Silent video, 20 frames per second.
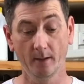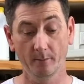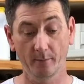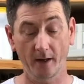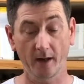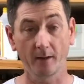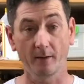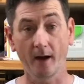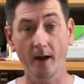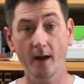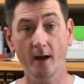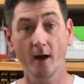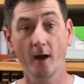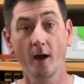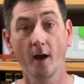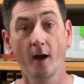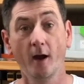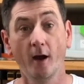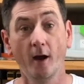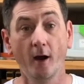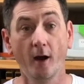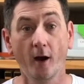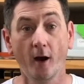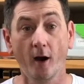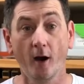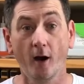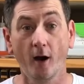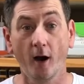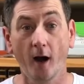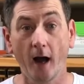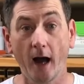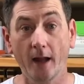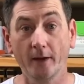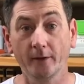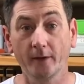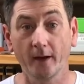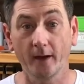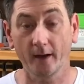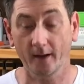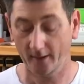But anyway,
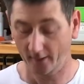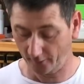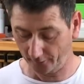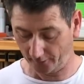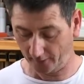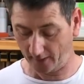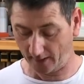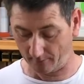onto the